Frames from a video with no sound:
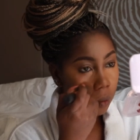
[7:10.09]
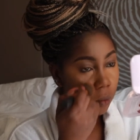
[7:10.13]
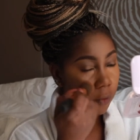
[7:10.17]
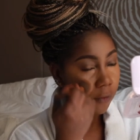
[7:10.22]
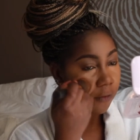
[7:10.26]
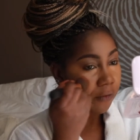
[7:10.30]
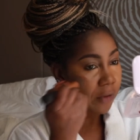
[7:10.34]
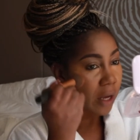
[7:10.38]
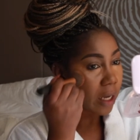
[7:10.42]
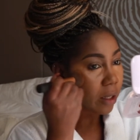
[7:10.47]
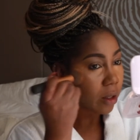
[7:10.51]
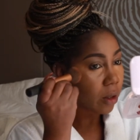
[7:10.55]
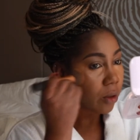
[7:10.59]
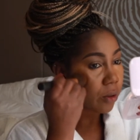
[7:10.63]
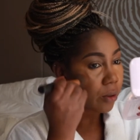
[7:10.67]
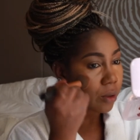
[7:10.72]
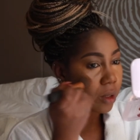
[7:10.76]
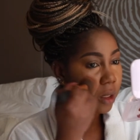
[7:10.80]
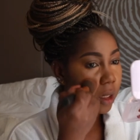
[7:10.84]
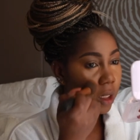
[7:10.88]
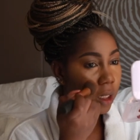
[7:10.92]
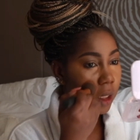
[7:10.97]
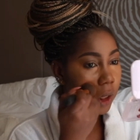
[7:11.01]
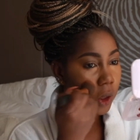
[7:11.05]

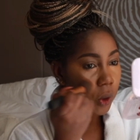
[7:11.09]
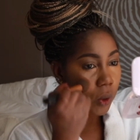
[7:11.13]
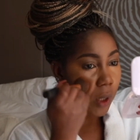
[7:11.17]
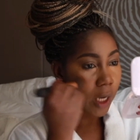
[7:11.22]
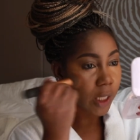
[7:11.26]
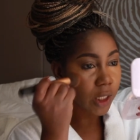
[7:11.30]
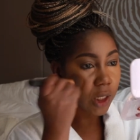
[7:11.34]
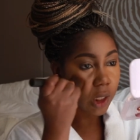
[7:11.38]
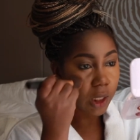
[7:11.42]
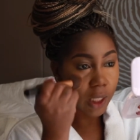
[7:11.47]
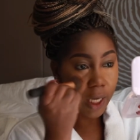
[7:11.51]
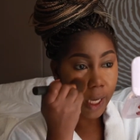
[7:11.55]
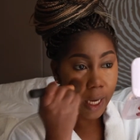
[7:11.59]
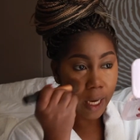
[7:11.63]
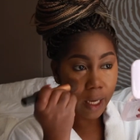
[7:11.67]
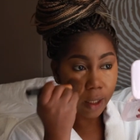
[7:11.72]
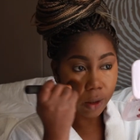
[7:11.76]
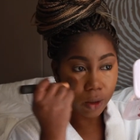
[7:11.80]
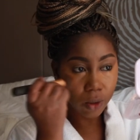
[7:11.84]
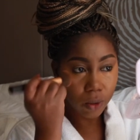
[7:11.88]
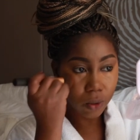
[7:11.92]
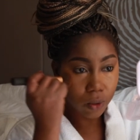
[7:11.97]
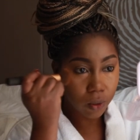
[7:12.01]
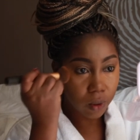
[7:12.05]
faculty to actually
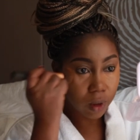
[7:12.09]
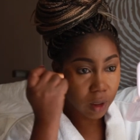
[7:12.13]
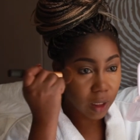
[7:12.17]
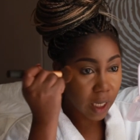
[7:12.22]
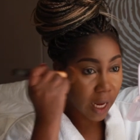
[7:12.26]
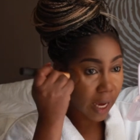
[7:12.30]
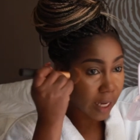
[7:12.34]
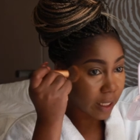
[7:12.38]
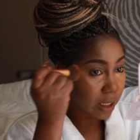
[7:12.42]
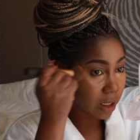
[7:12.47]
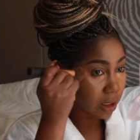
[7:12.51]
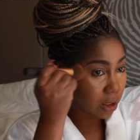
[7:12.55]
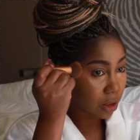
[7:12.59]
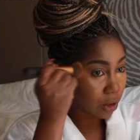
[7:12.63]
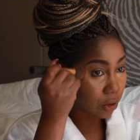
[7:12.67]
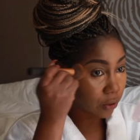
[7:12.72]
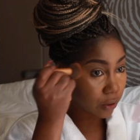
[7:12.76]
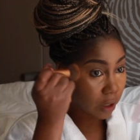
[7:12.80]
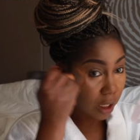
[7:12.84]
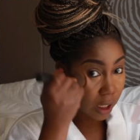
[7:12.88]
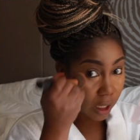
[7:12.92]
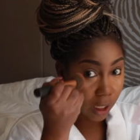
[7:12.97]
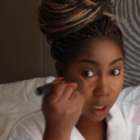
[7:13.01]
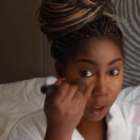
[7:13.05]
handle that
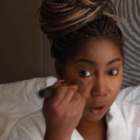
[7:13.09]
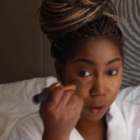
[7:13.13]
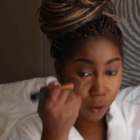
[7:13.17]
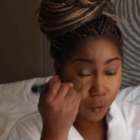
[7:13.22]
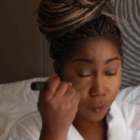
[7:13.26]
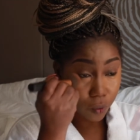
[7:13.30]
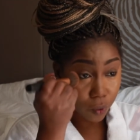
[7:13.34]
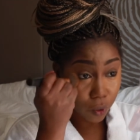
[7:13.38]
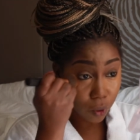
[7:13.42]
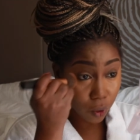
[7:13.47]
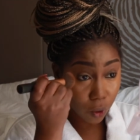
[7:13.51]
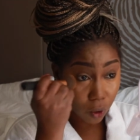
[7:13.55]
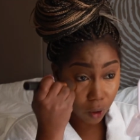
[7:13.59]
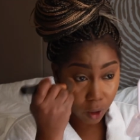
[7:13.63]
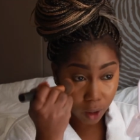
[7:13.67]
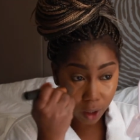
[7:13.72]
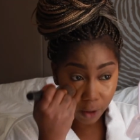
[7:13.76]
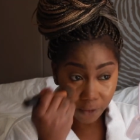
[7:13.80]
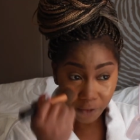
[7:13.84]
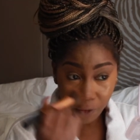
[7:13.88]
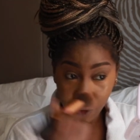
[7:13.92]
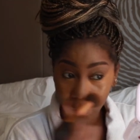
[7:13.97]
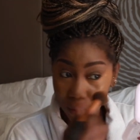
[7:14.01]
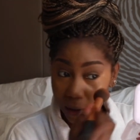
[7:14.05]
degree in New York,
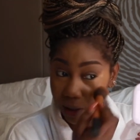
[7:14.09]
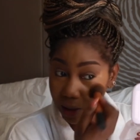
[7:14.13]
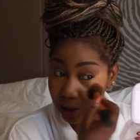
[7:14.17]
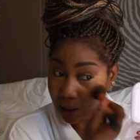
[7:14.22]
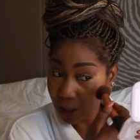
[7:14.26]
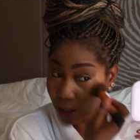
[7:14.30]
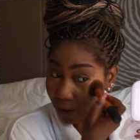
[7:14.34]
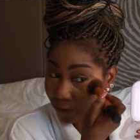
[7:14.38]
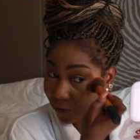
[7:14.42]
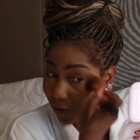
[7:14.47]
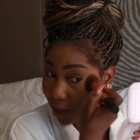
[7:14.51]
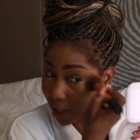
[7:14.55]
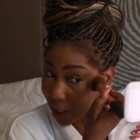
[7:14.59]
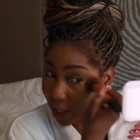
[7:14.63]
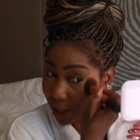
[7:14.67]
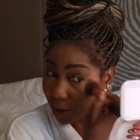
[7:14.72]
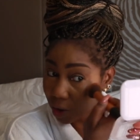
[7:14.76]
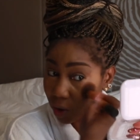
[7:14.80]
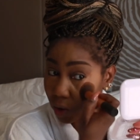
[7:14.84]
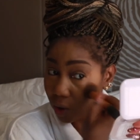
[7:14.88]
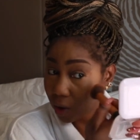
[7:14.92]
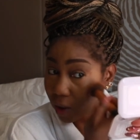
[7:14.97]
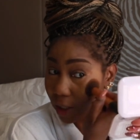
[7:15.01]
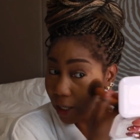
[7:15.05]
a forensic
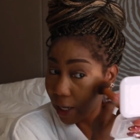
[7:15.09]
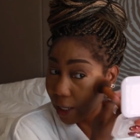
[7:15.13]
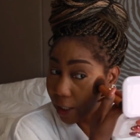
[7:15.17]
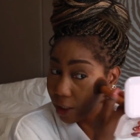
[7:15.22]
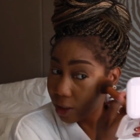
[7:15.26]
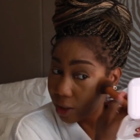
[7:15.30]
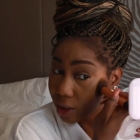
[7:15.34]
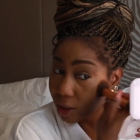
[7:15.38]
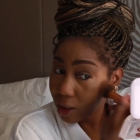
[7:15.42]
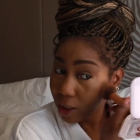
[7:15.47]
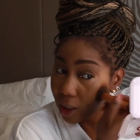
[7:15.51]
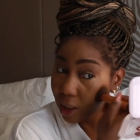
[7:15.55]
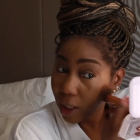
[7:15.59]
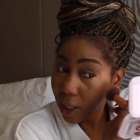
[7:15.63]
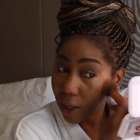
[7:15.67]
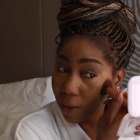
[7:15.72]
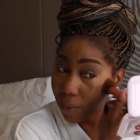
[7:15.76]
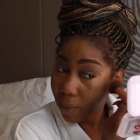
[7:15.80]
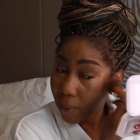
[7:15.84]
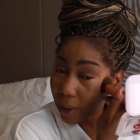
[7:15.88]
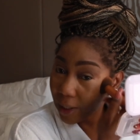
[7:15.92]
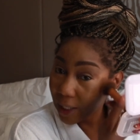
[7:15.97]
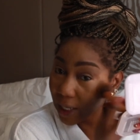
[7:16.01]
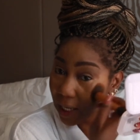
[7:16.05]
financial
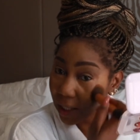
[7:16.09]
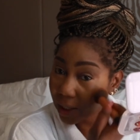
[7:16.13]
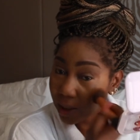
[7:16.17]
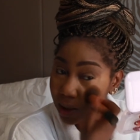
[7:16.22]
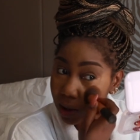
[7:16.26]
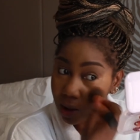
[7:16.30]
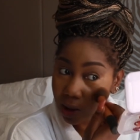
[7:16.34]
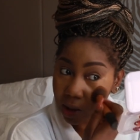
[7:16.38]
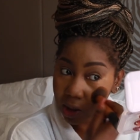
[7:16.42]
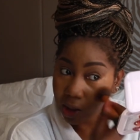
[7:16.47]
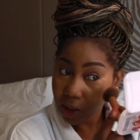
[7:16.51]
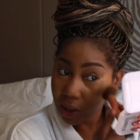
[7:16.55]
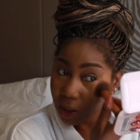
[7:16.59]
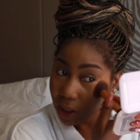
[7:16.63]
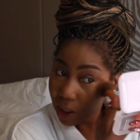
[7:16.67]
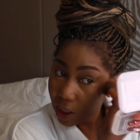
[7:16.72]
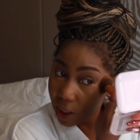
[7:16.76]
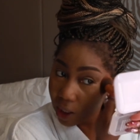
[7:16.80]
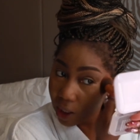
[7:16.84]
analysis.